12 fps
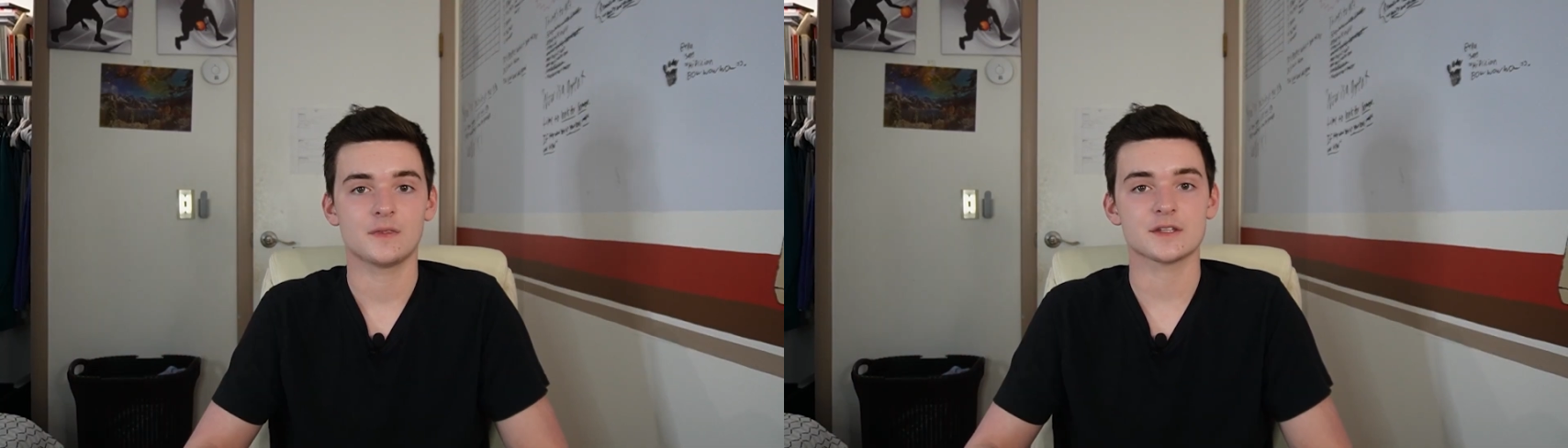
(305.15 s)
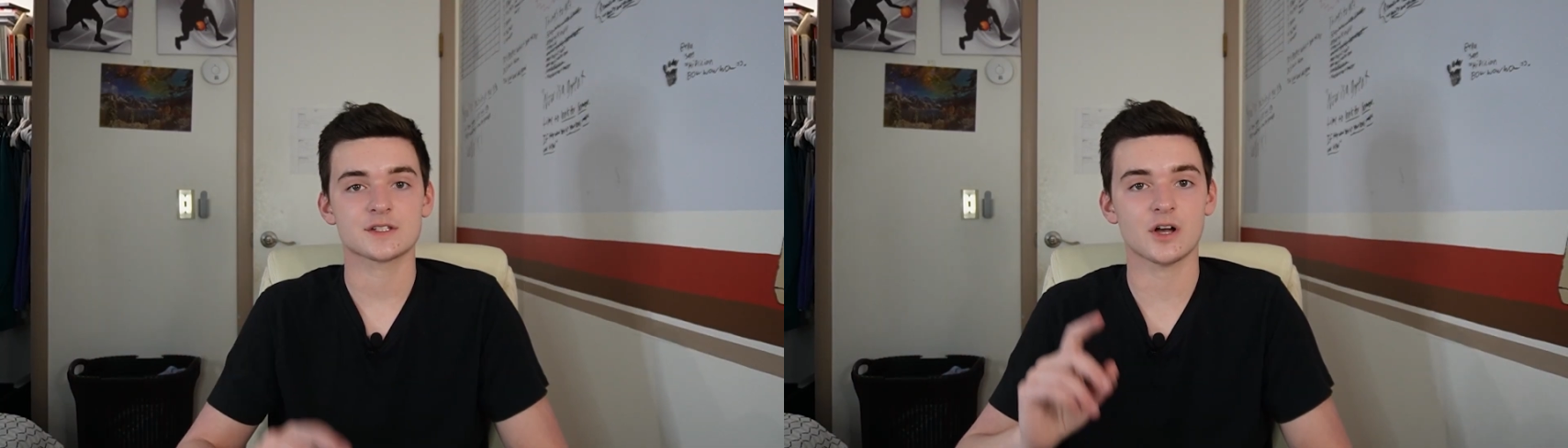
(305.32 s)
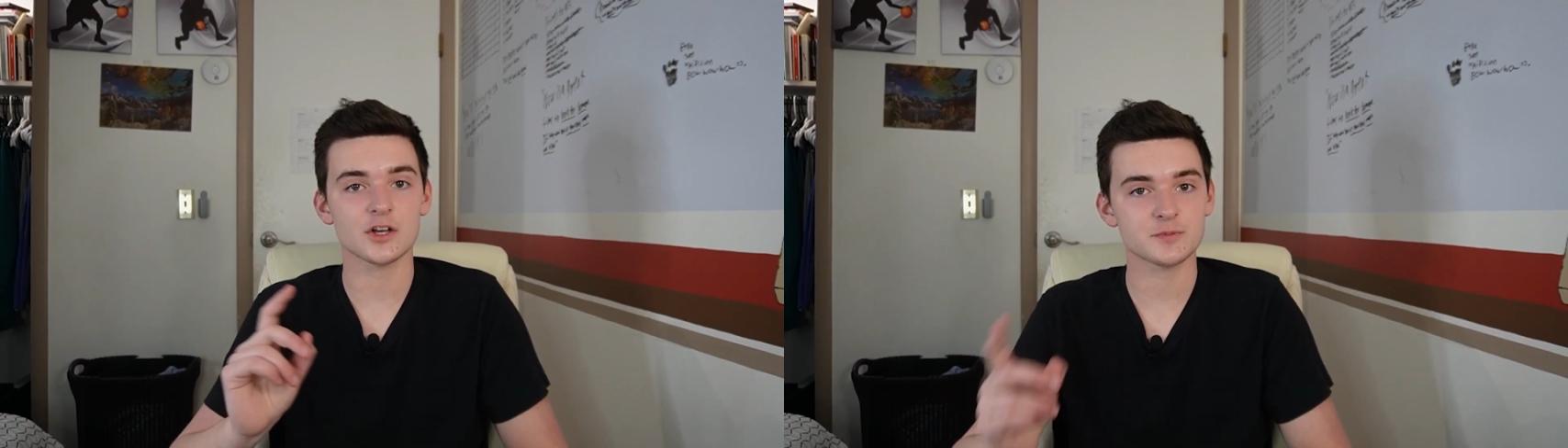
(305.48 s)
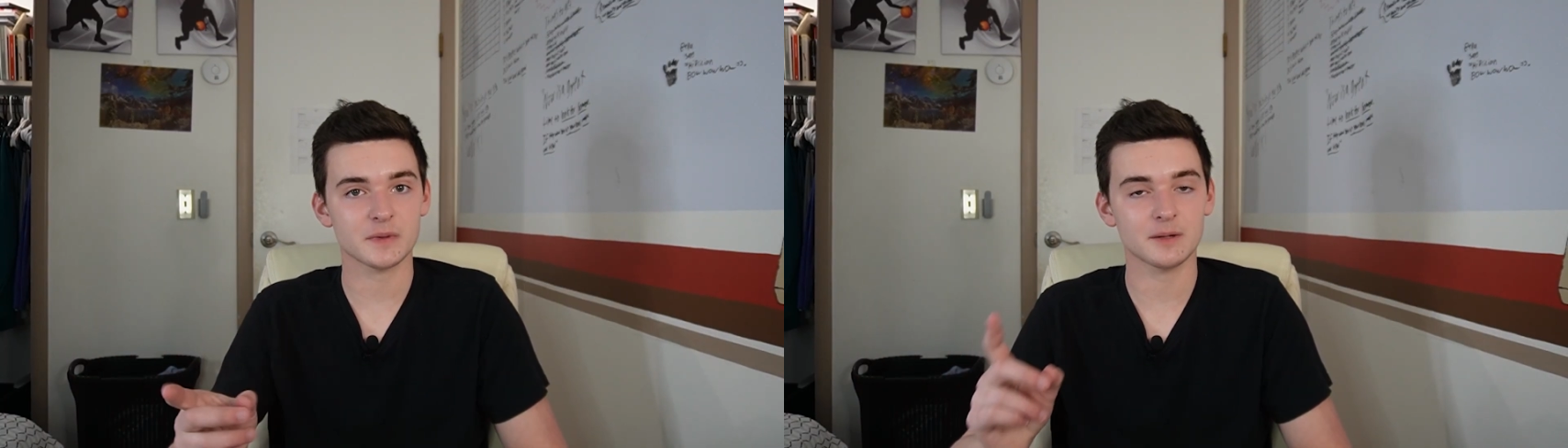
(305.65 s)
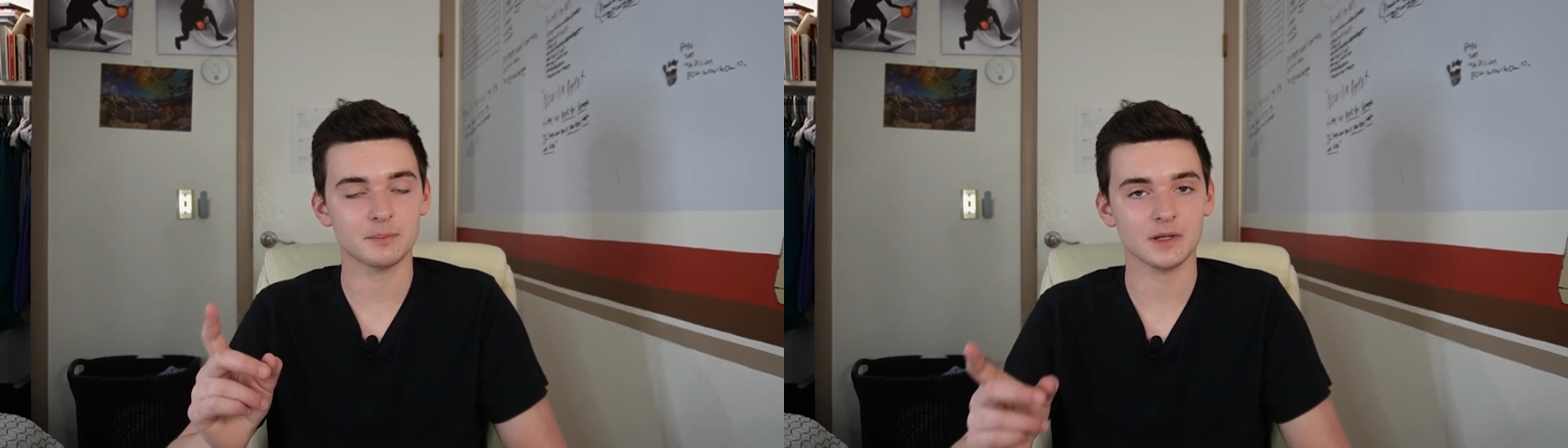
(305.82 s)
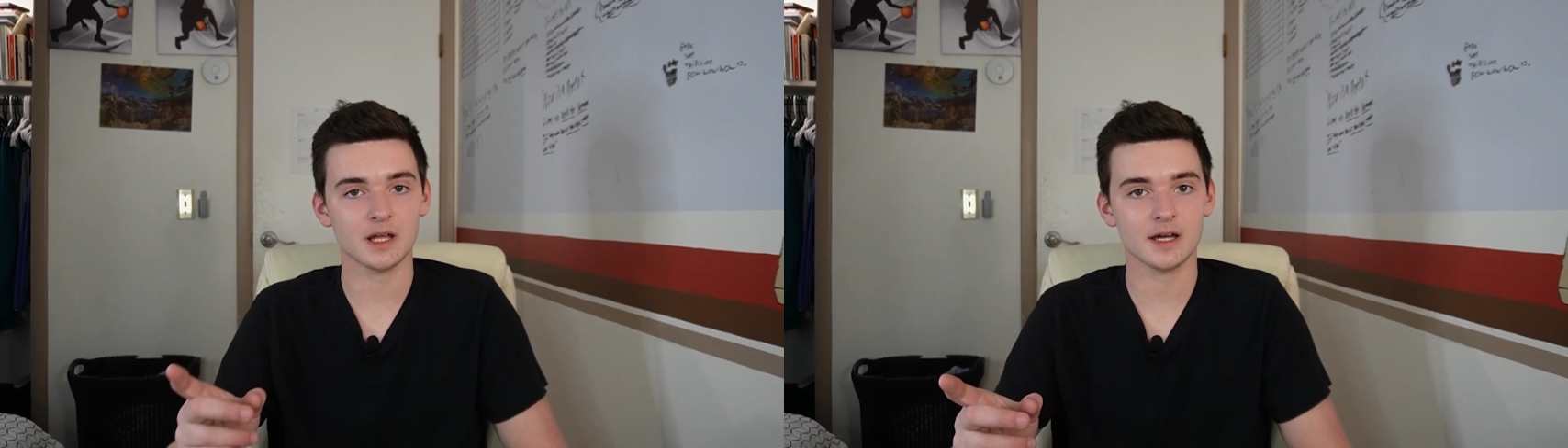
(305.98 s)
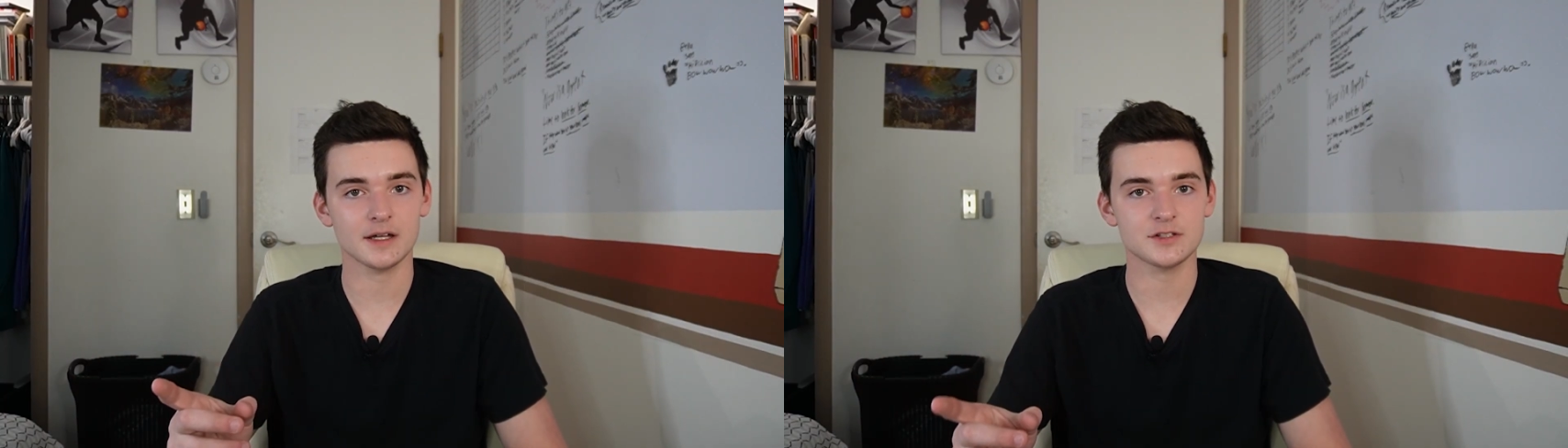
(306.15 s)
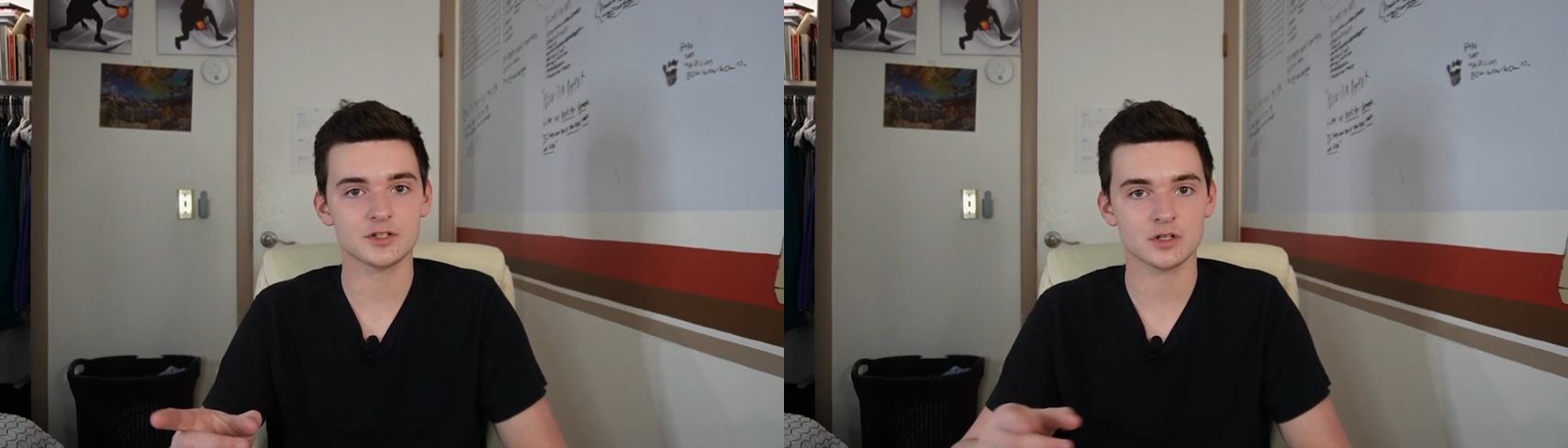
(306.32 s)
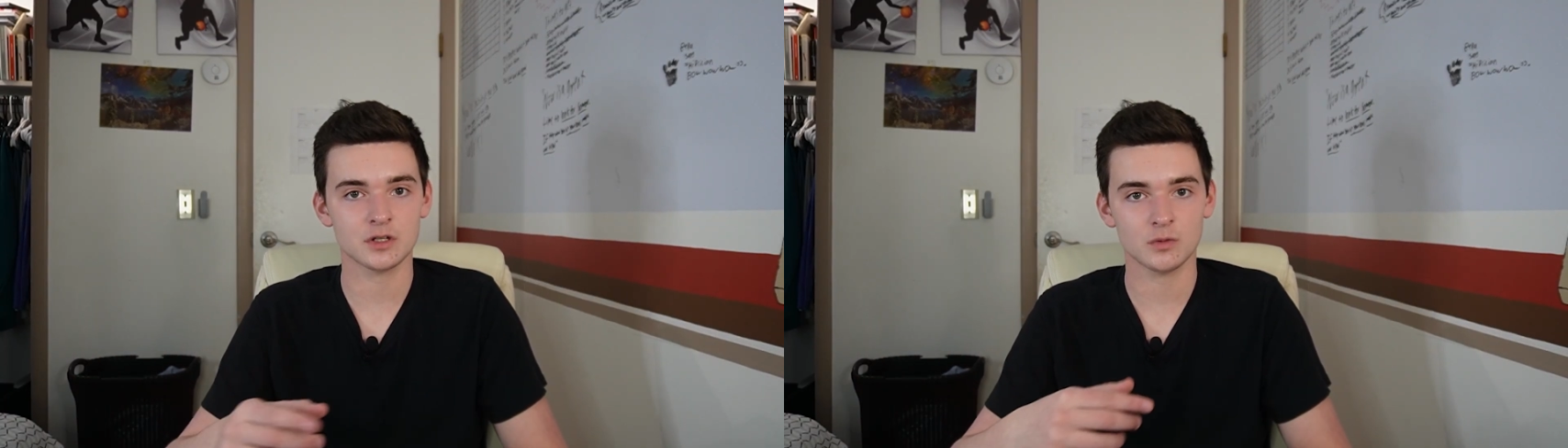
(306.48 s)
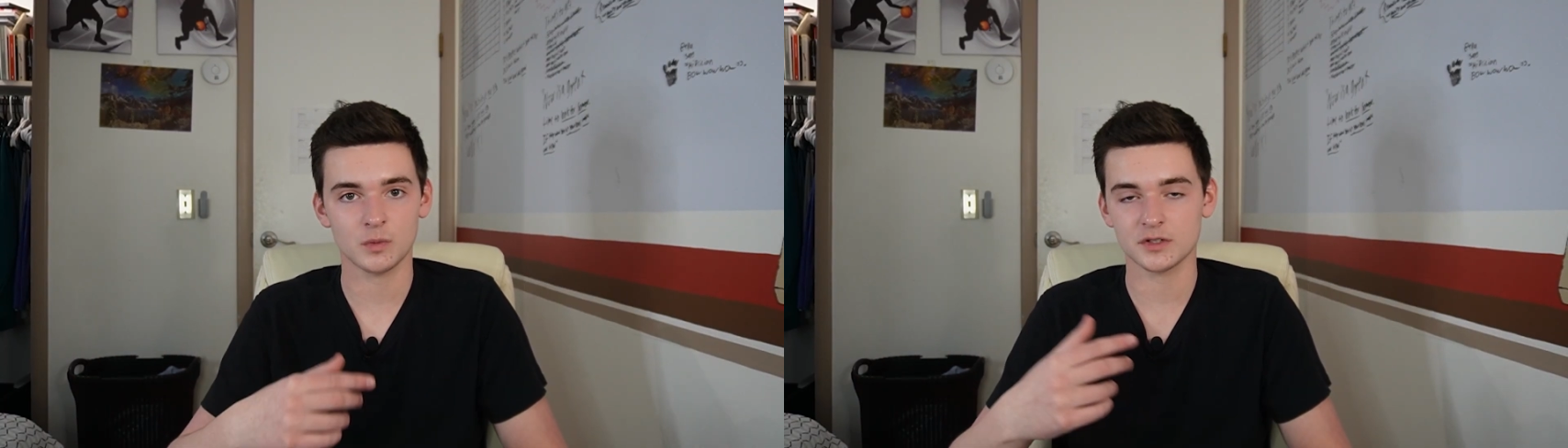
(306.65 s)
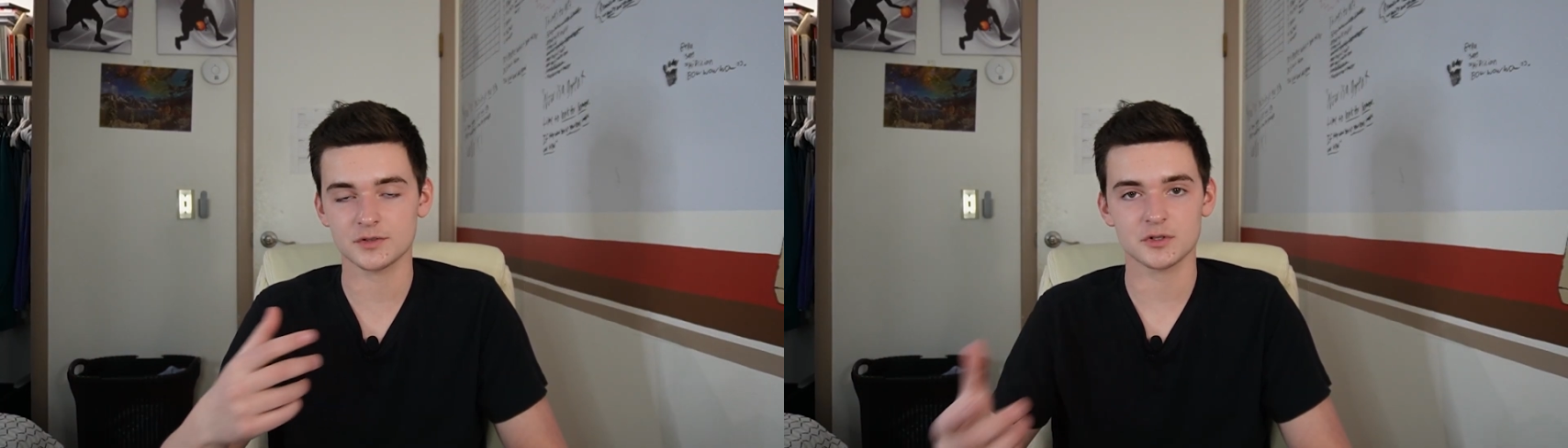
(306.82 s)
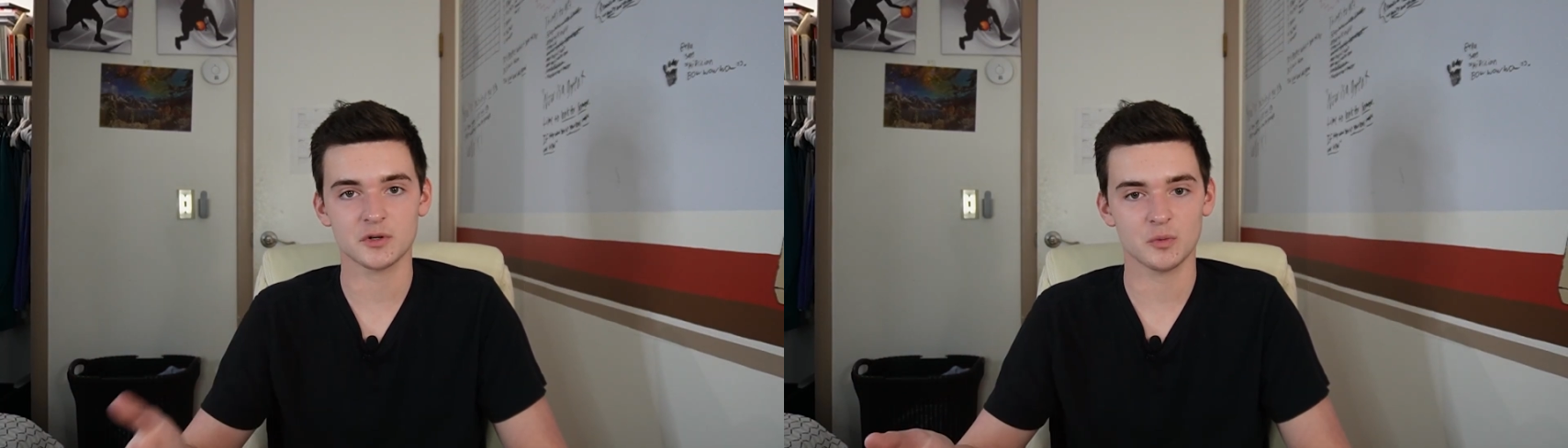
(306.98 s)
This can also be applied to when
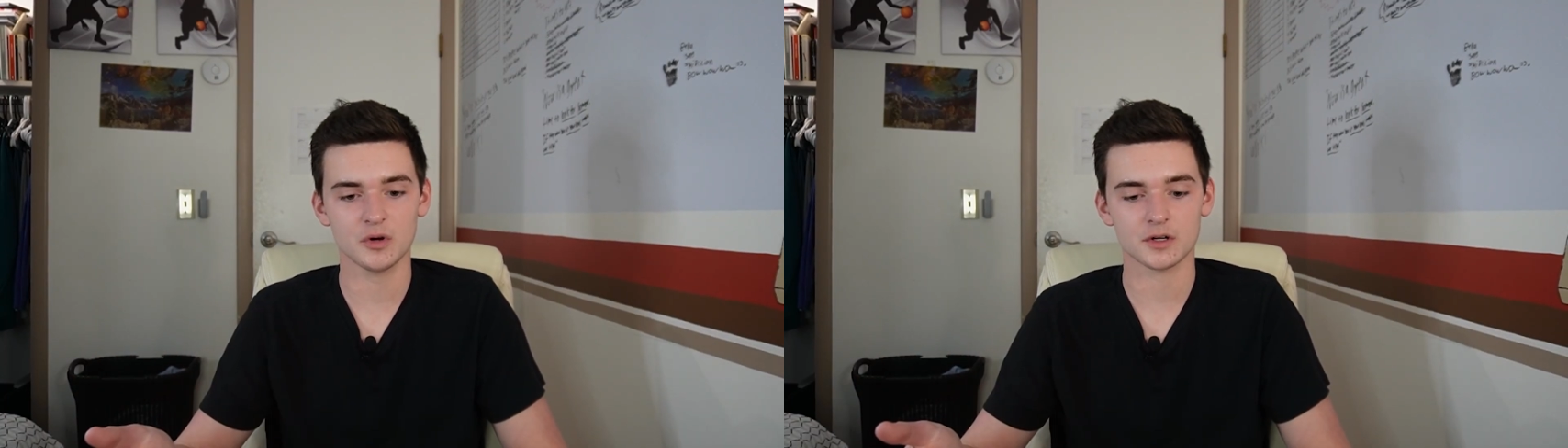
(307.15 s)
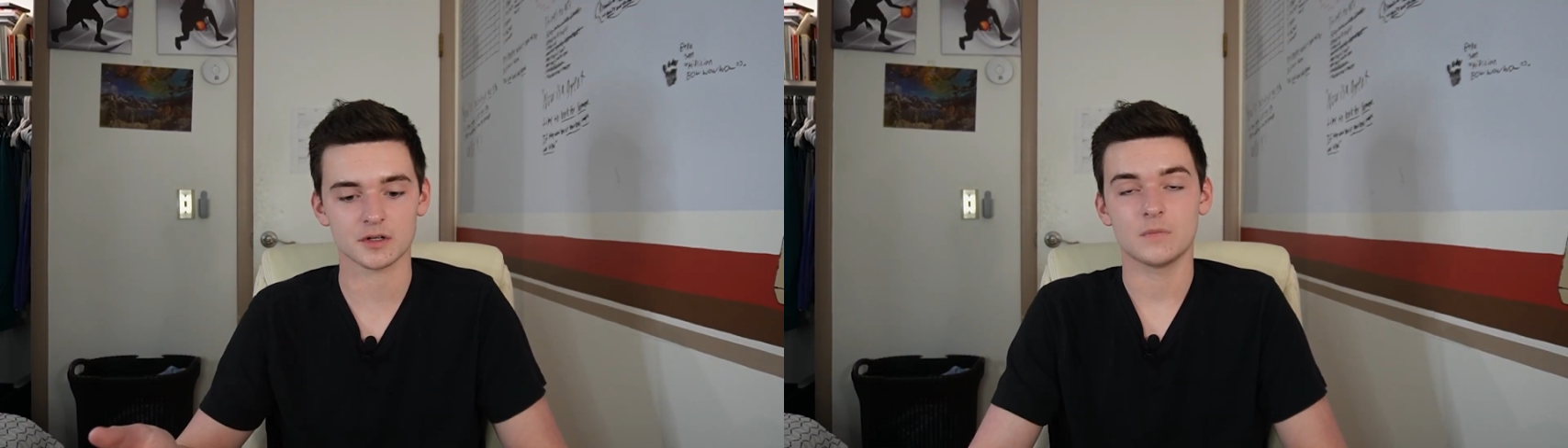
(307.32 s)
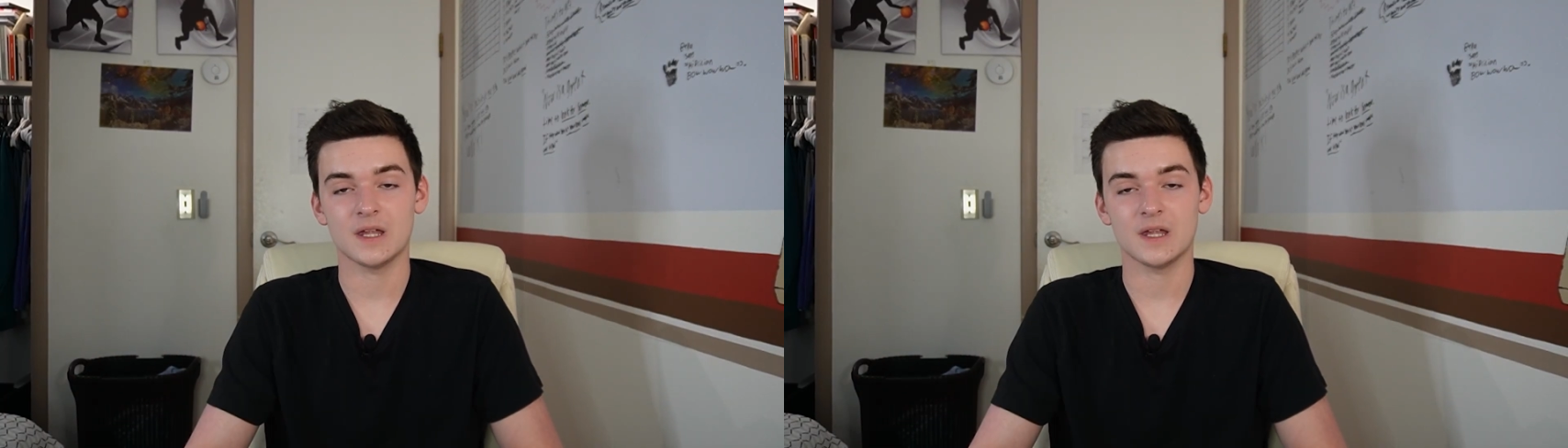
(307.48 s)
you're doing work.